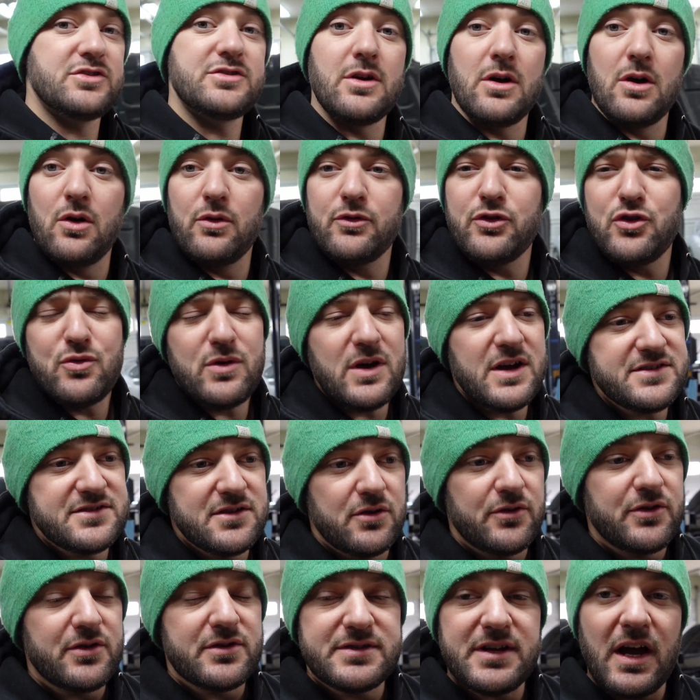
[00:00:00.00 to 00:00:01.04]
So you guys
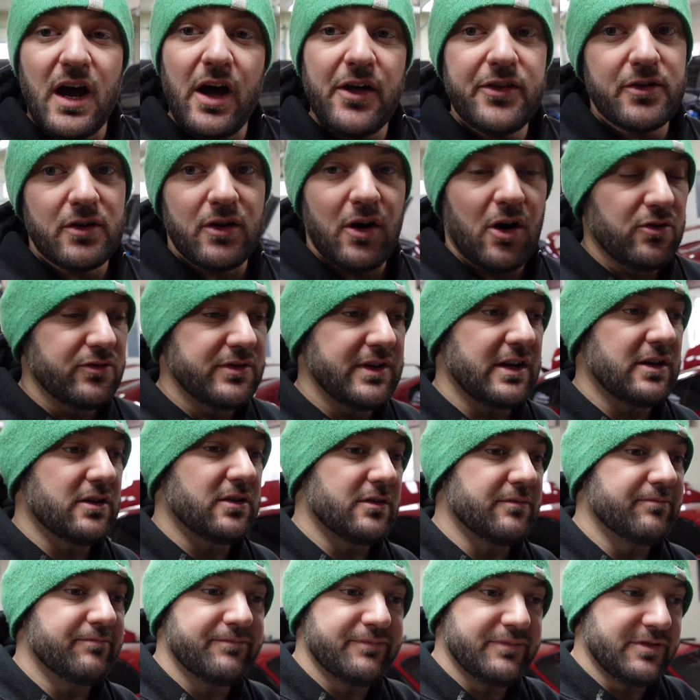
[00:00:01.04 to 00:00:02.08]
know there's other
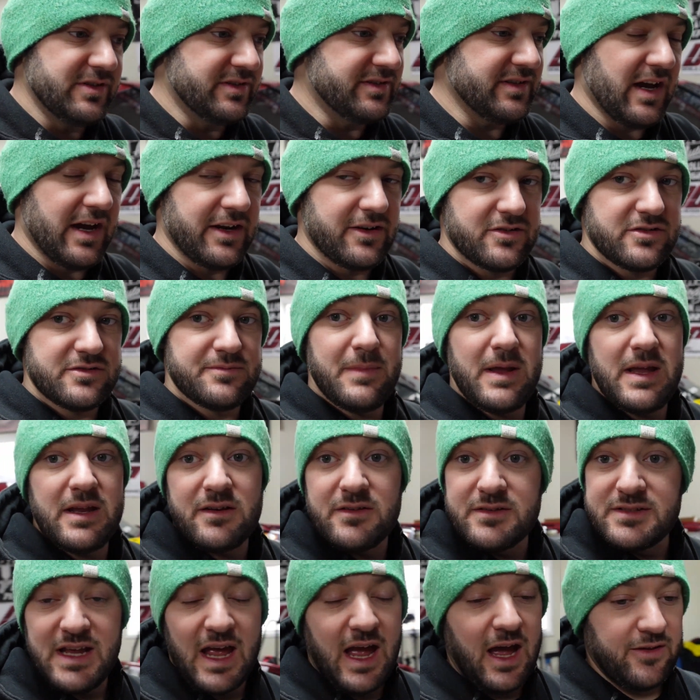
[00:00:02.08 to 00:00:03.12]
alternator designers,
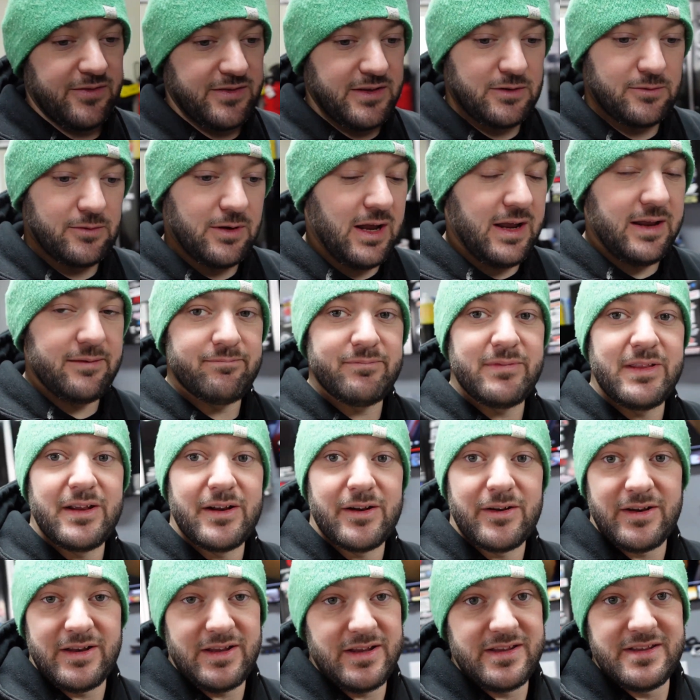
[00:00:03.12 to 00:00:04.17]
makers out there, right?
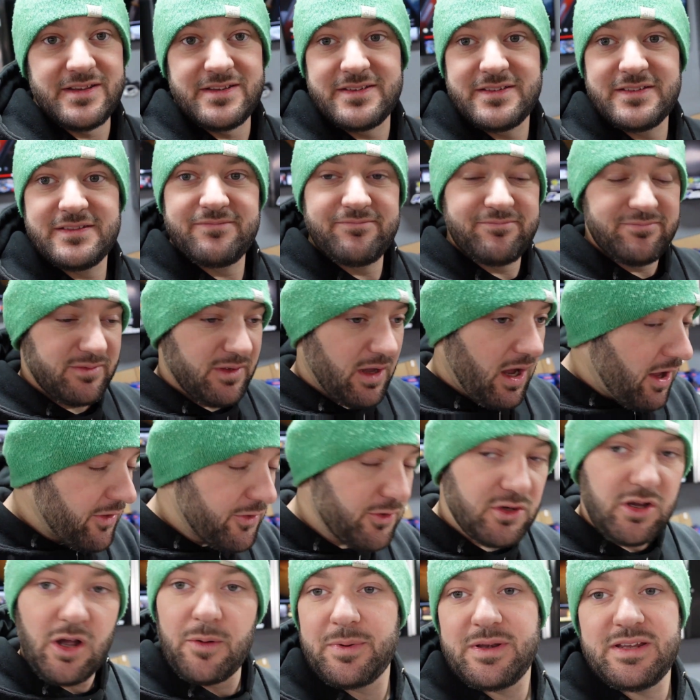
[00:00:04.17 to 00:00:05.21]
There is
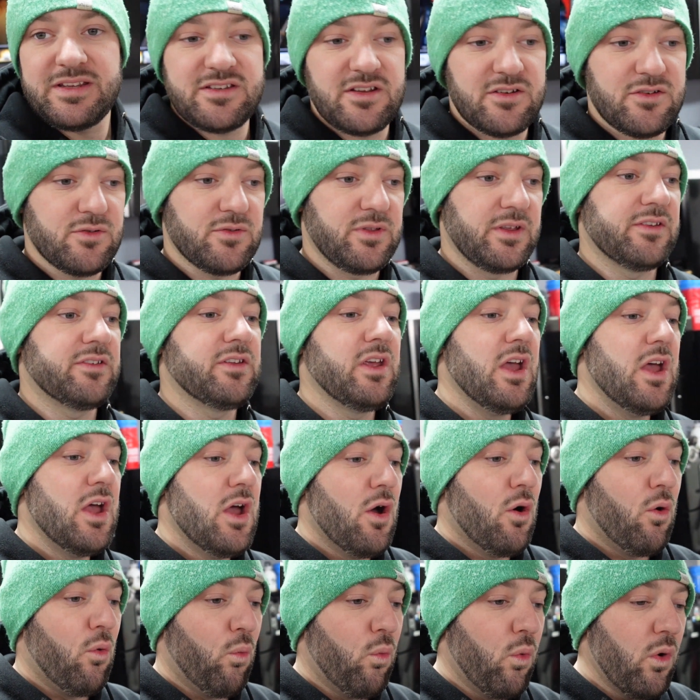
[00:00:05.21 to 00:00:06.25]
other companies that do this.
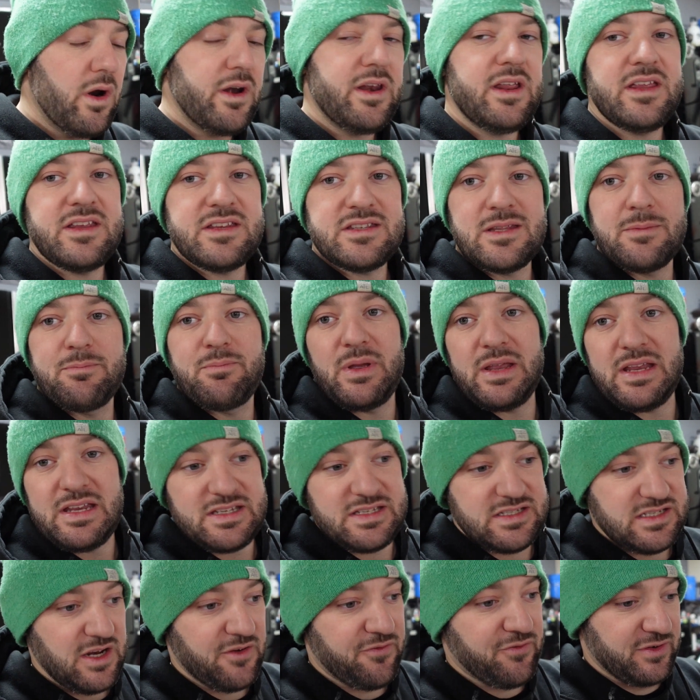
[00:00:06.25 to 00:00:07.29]
What is the
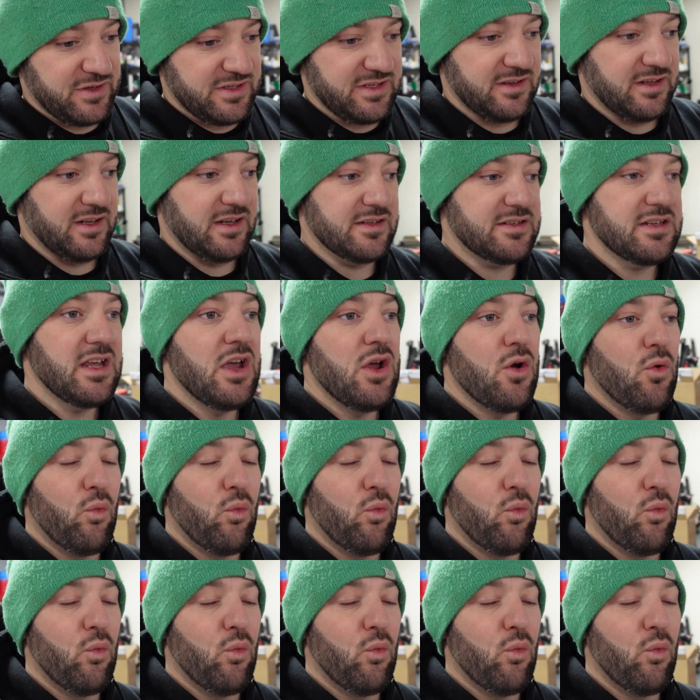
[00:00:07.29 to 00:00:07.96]
biggest difference in this?